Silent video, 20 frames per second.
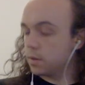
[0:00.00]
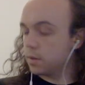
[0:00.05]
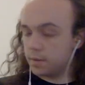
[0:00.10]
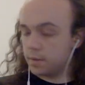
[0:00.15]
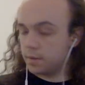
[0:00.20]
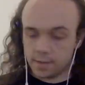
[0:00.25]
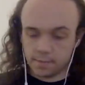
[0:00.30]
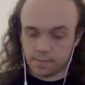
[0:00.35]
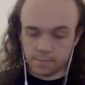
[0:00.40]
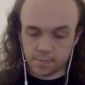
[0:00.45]

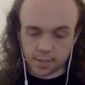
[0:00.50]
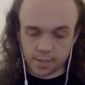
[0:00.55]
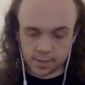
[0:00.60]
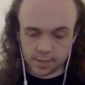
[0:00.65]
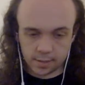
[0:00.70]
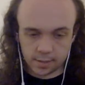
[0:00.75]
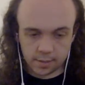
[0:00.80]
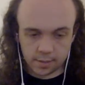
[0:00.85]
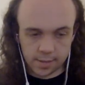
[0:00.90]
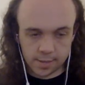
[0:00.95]
Okay,
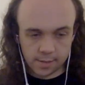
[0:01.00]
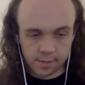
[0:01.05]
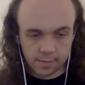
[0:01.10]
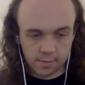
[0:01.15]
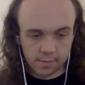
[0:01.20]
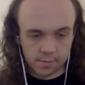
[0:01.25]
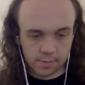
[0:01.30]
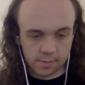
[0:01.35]
that's clean.